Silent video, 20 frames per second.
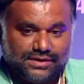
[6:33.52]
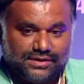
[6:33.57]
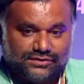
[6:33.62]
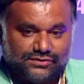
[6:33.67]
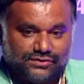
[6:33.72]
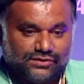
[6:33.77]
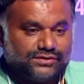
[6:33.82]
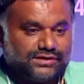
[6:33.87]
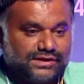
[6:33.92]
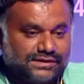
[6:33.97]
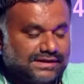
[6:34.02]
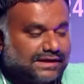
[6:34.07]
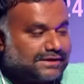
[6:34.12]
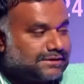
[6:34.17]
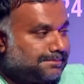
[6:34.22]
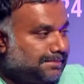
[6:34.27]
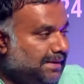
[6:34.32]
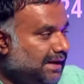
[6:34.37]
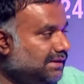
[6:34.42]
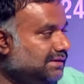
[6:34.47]
So this
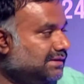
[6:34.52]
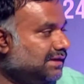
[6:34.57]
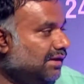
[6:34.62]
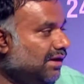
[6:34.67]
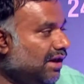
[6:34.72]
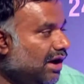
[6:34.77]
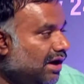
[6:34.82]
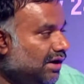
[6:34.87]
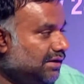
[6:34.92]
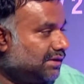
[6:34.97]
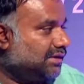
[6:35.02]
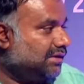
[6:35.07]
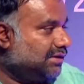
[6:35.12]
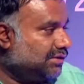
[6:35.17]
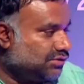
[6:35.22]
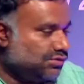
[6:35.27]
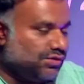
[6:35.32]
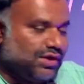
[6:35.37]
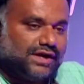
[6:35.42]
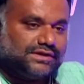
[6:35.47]
explains a lot
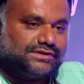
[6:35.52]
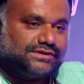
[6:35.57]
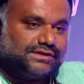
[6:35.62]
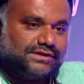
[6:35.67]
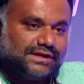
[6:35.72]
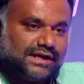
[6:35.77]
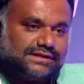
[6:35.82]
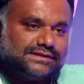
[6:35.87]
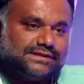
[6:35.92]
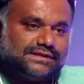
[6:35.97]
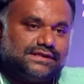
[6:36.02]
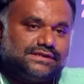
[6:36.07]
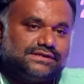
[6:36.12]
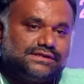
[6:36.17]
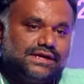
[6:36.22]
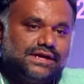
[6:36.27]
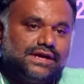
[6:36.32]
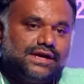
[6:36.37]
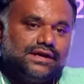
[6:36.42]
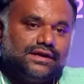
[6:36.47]
to us in that sense,